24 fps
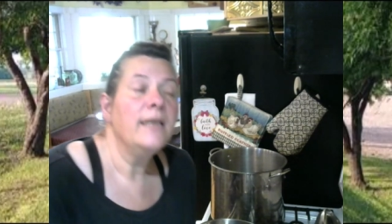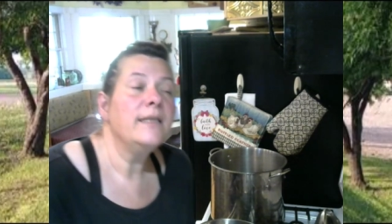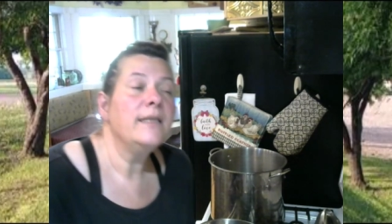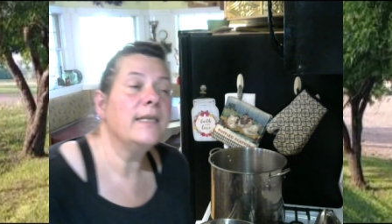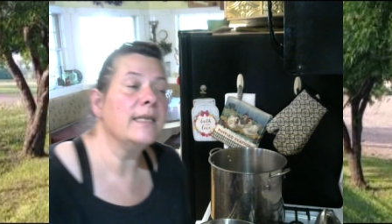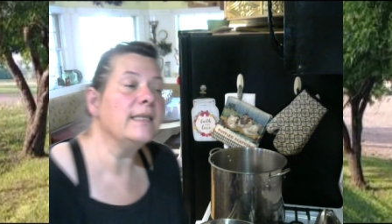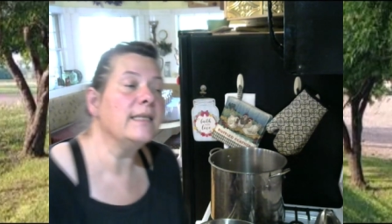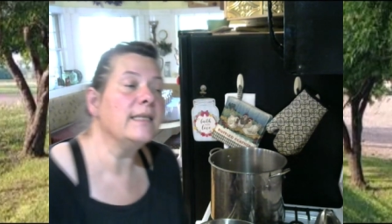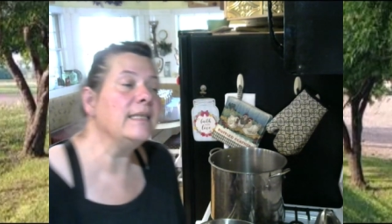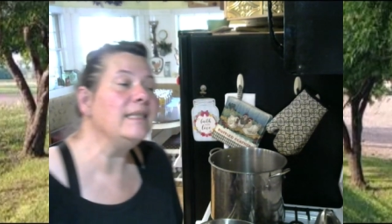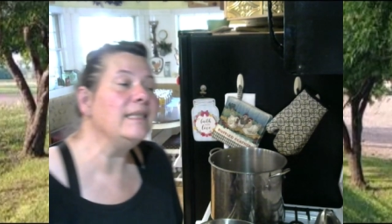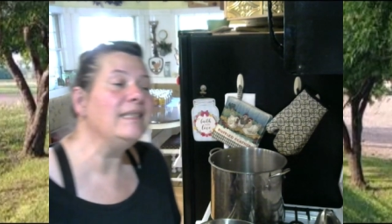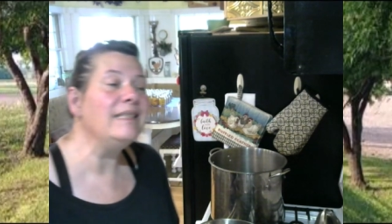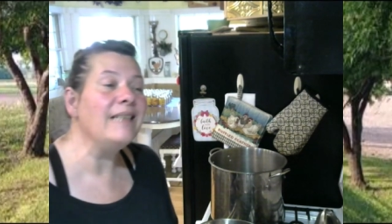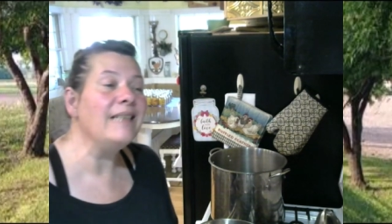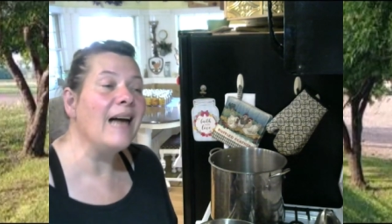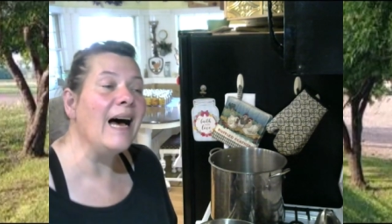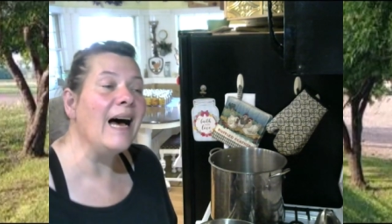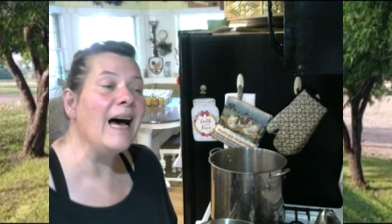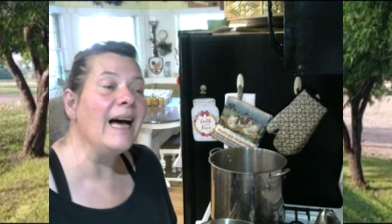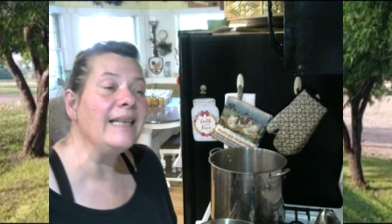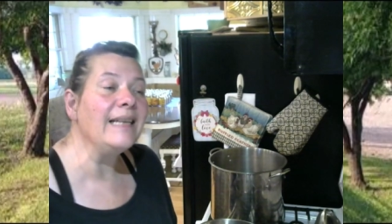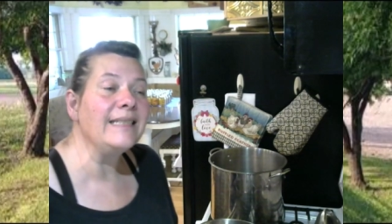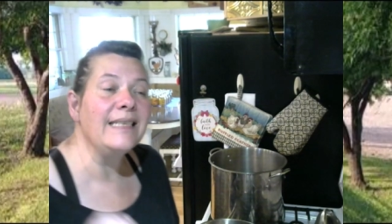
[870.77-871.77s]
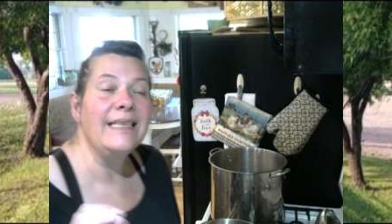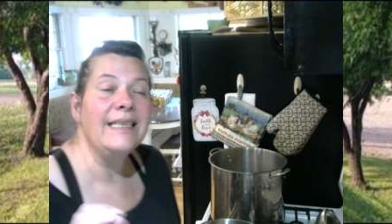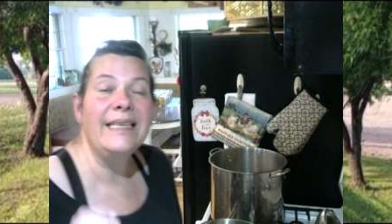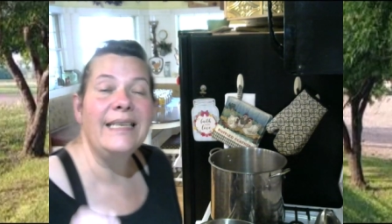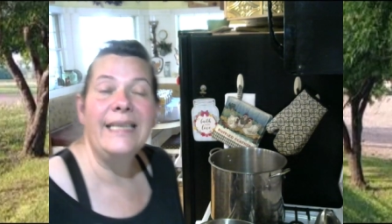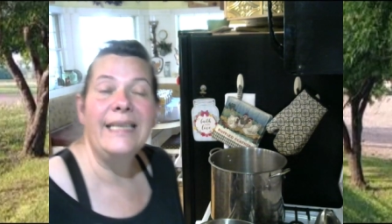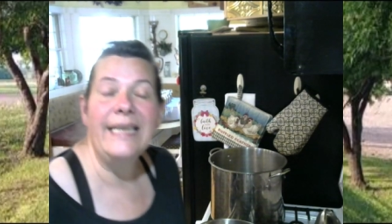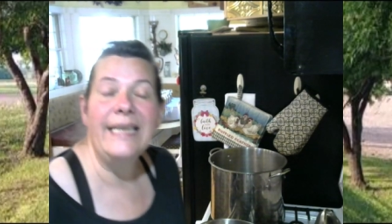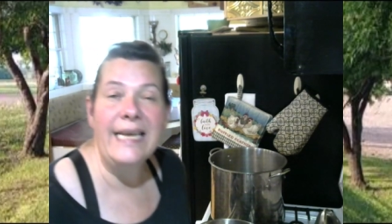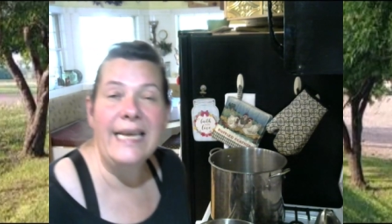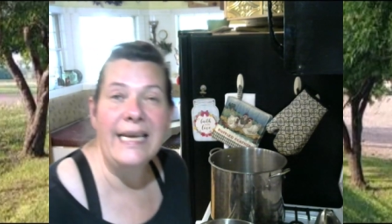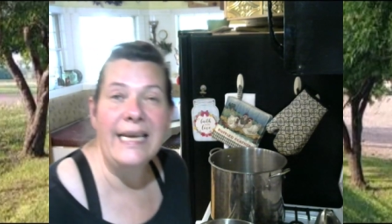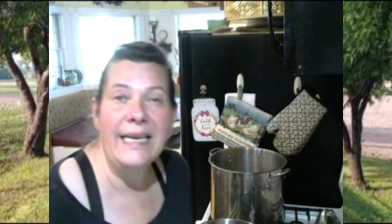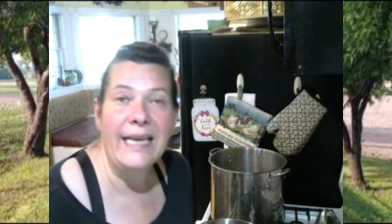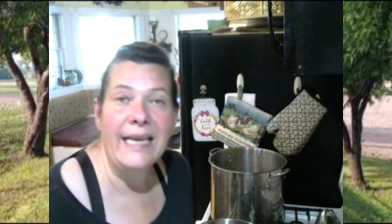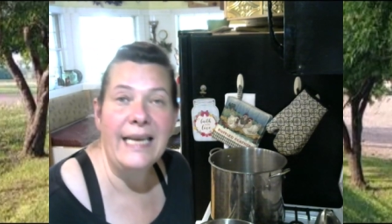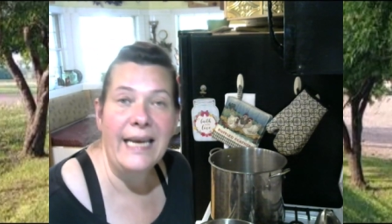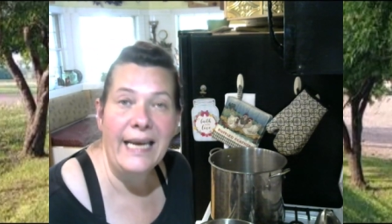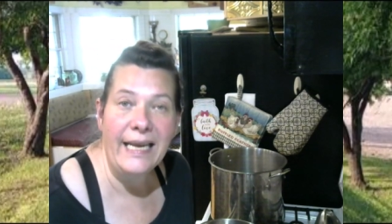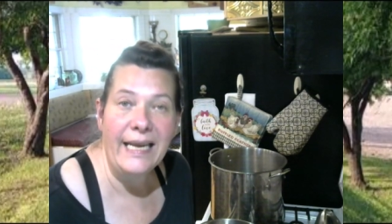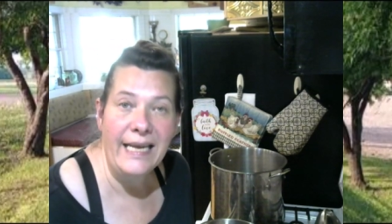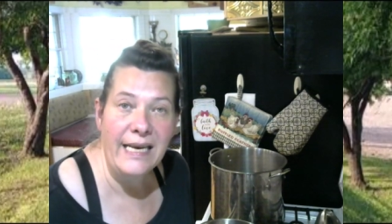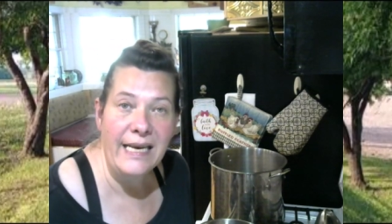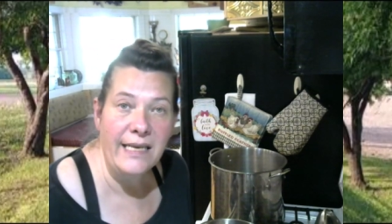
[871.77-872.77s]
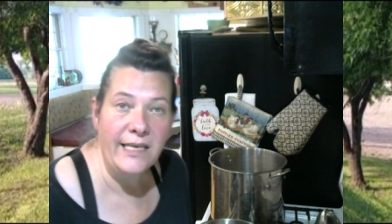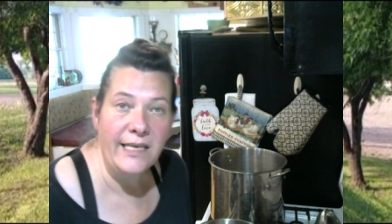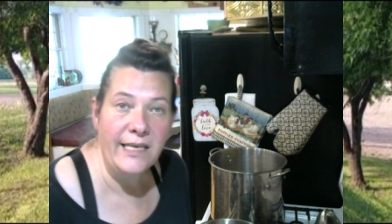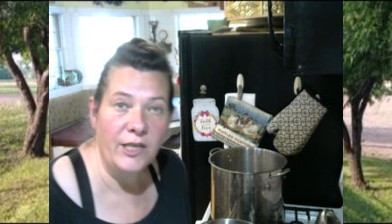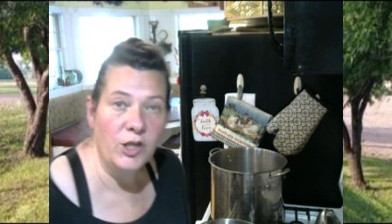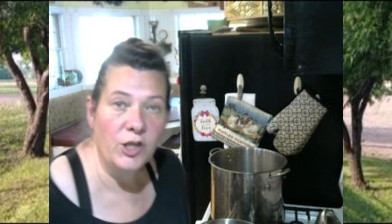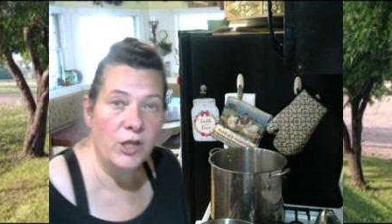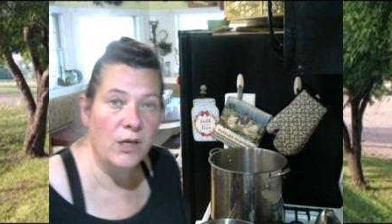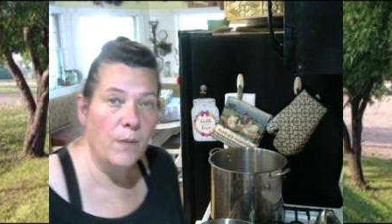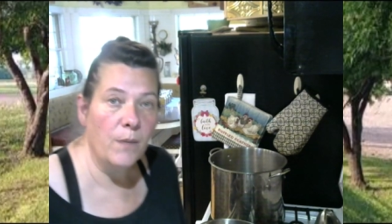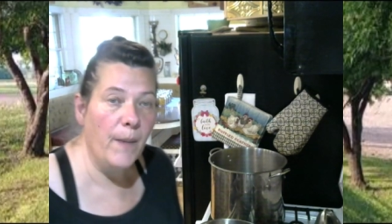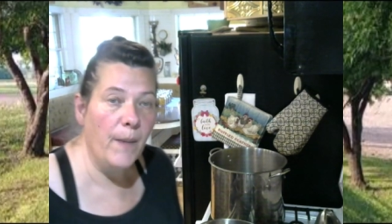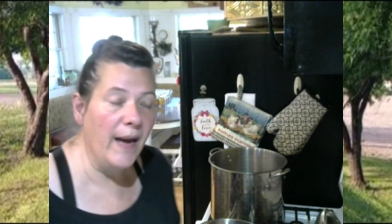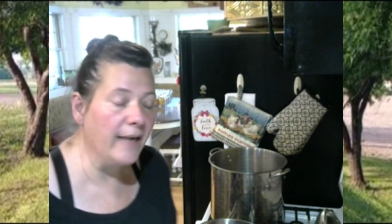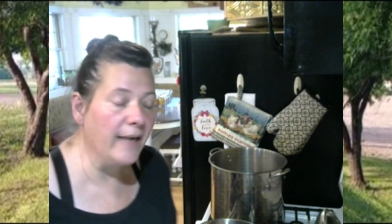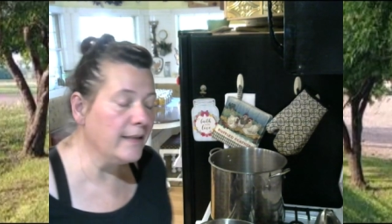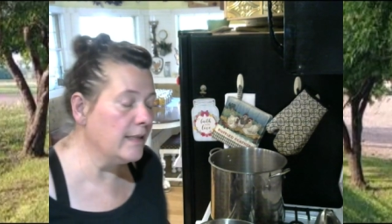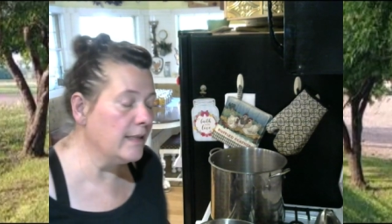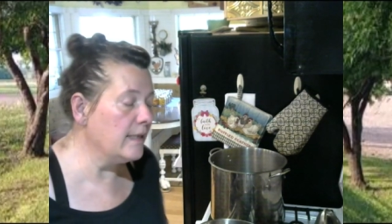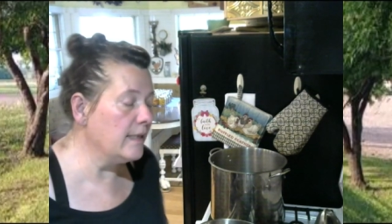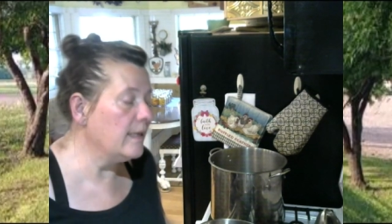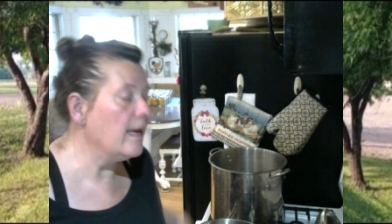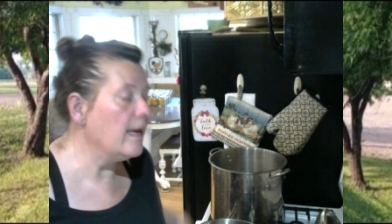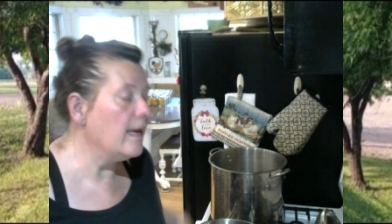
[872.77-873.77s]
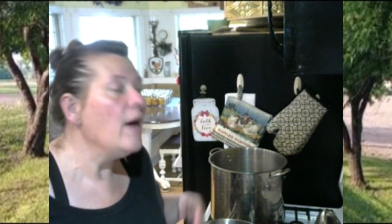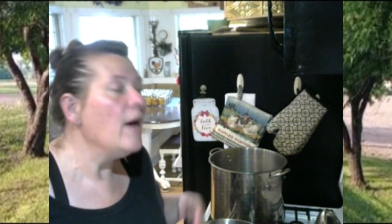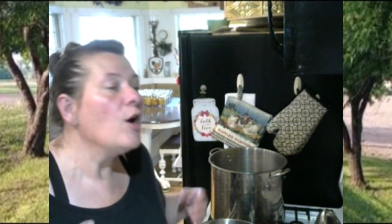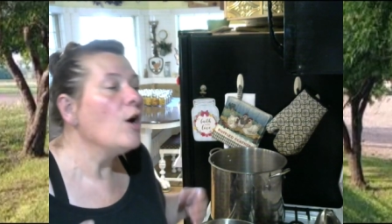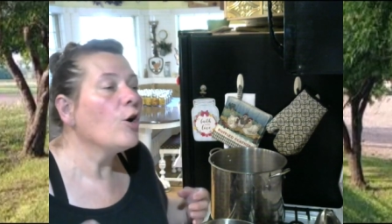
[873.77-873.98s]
does not need any additional pectin.